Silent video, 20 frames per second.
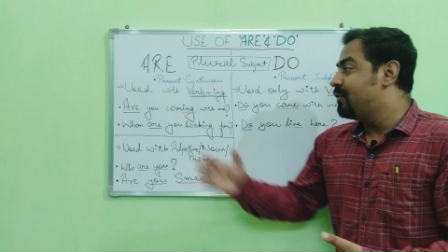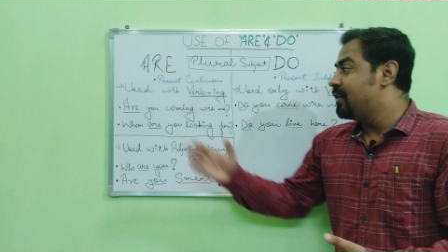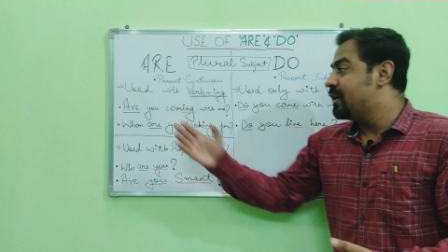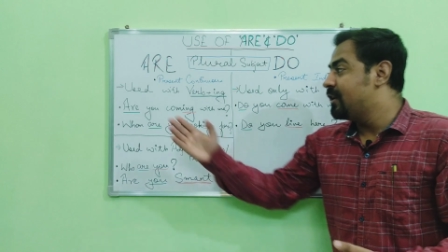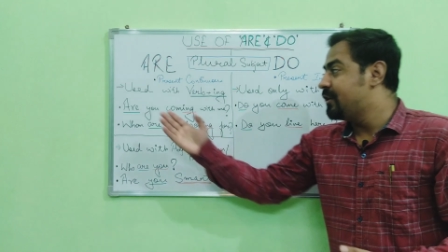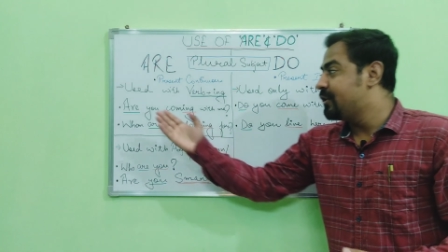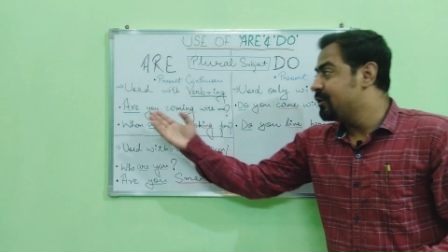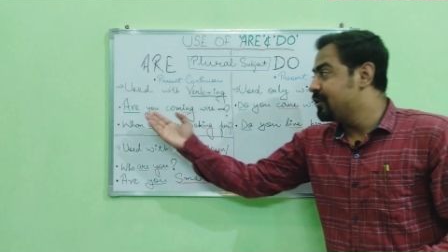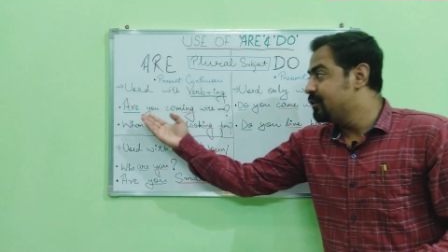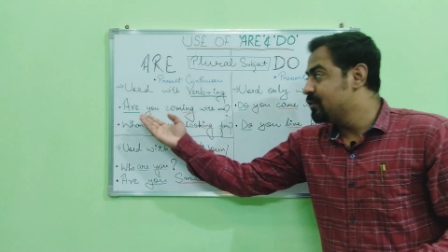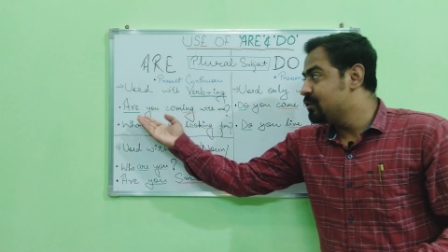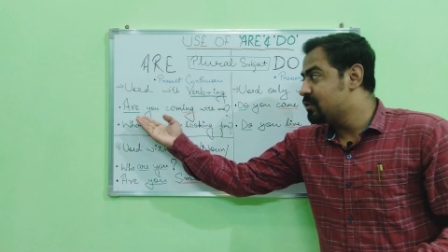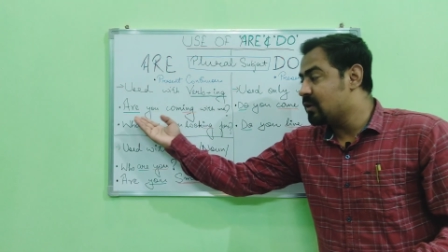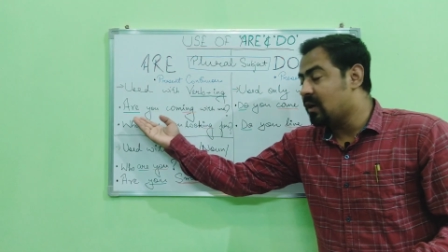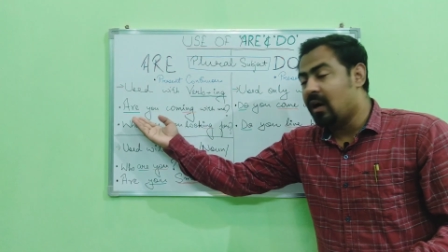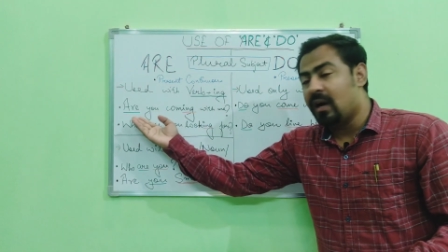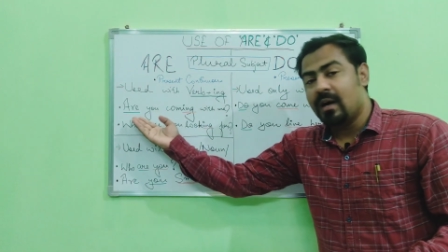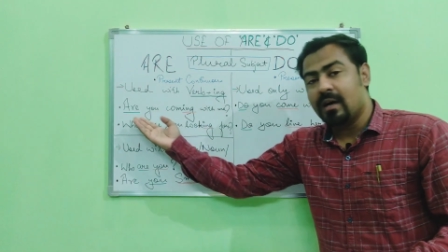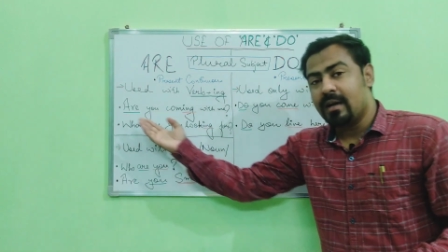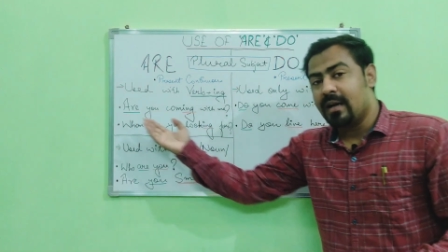where to use
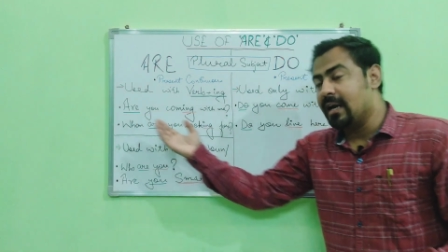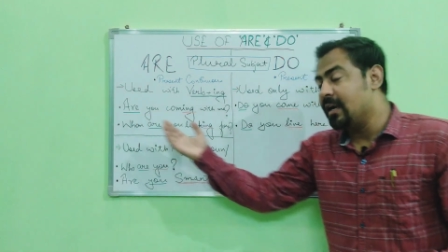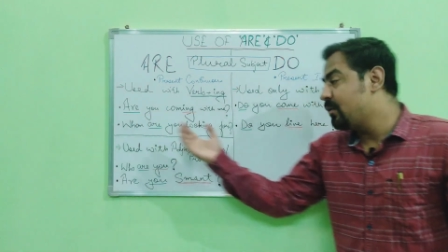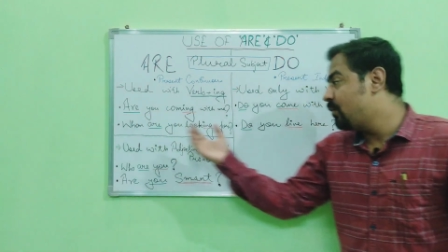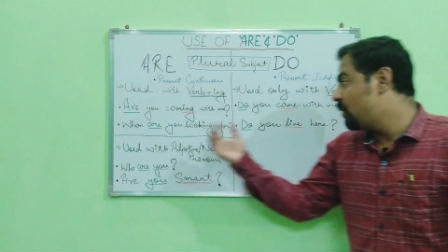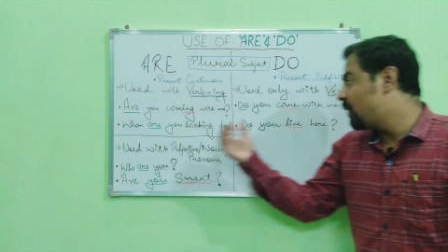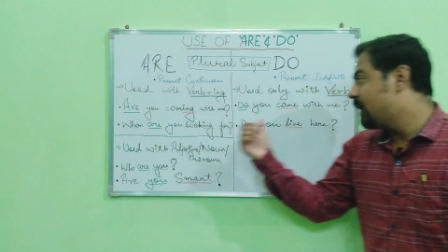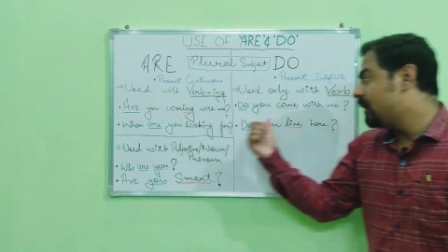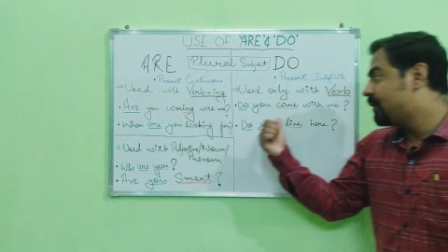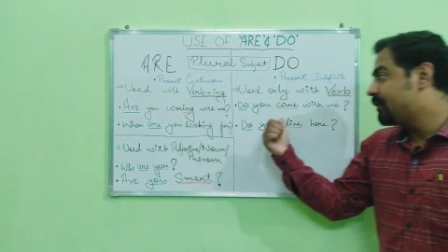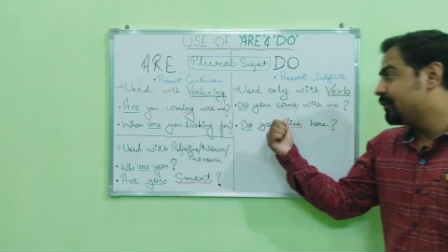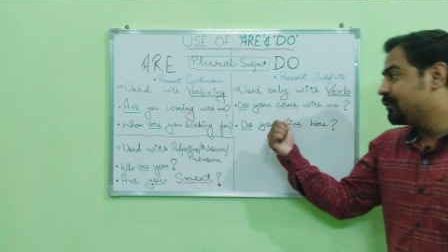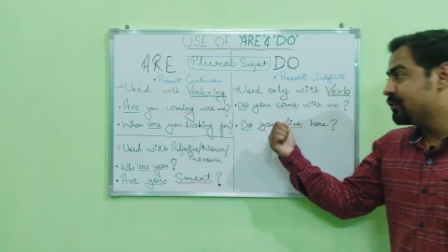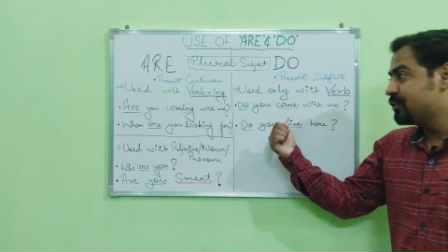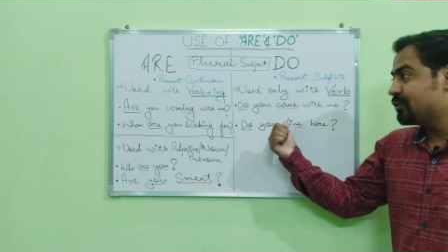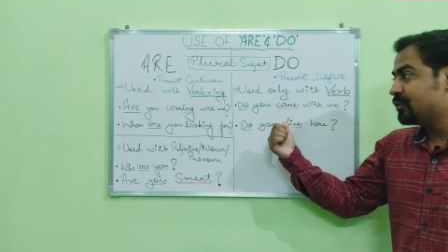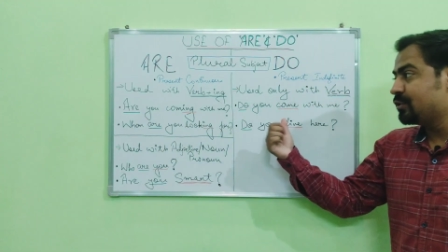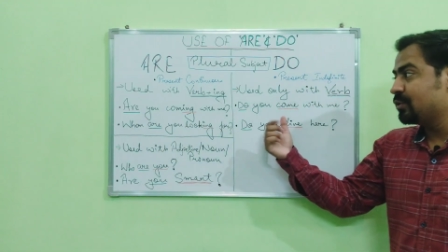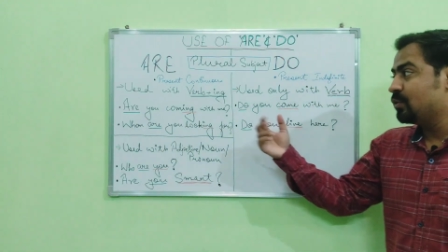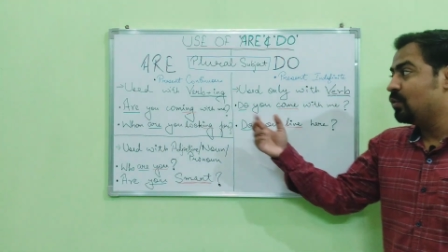are and where to
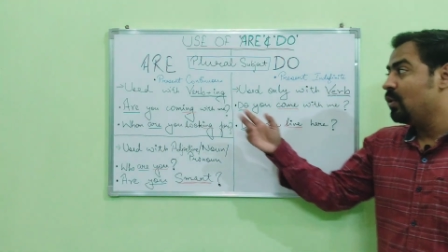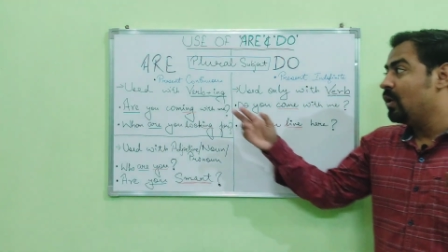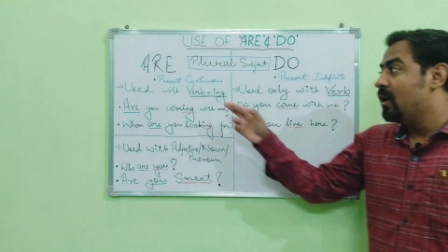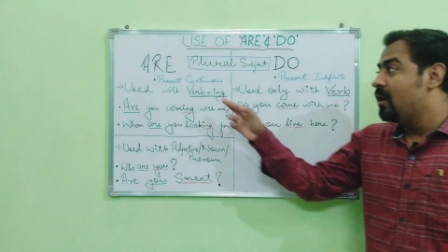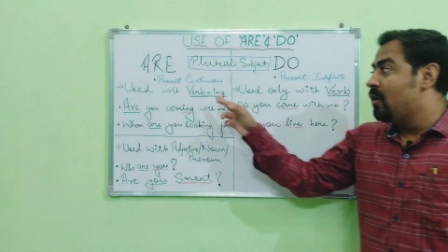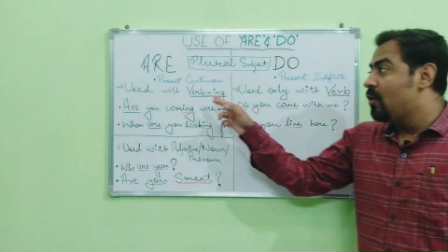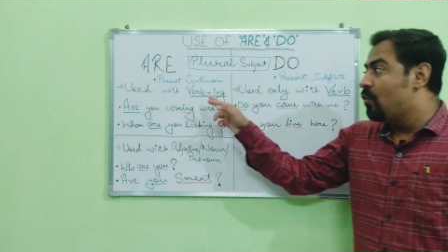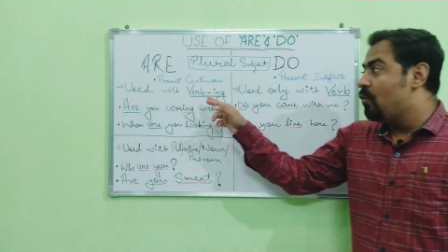use do